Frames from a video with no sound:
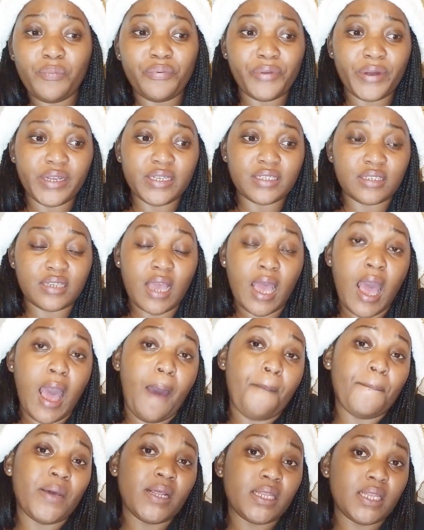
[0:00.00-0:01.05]
pressed?
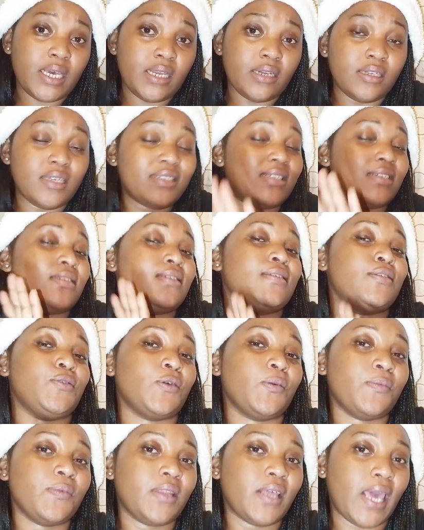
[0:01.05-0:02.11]
But then it doesn't
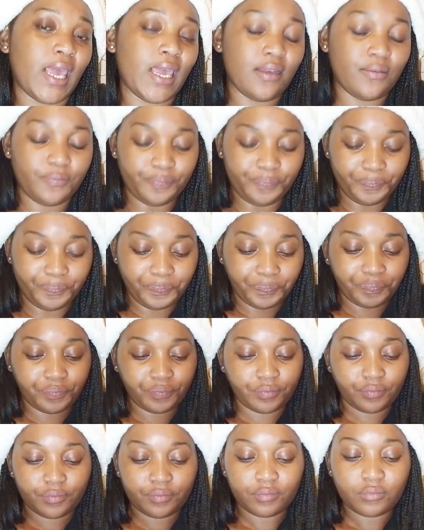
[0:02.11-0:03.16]
stop there.
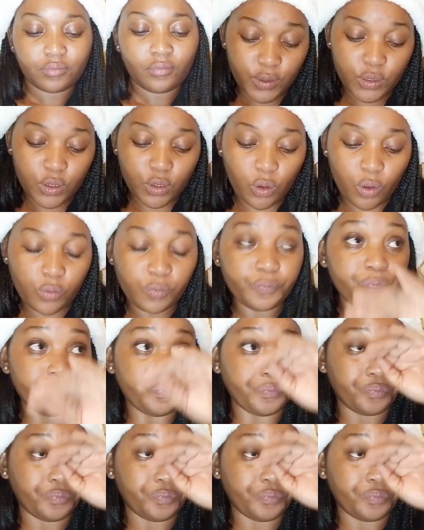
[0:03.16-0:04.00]
So